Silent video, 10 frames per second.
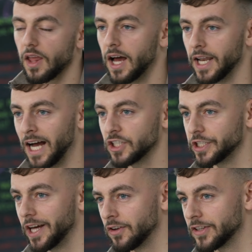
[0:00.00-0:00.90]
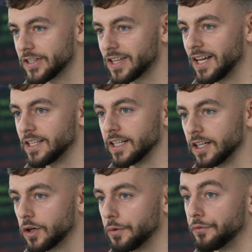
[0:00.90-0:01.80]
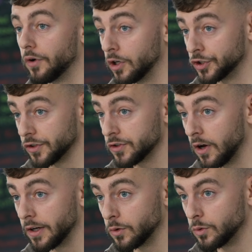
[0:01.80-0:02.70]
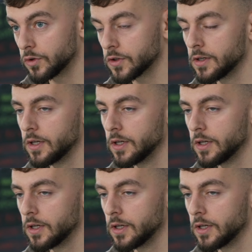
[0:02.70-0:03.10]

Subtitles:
and actually understanding conversion cycles.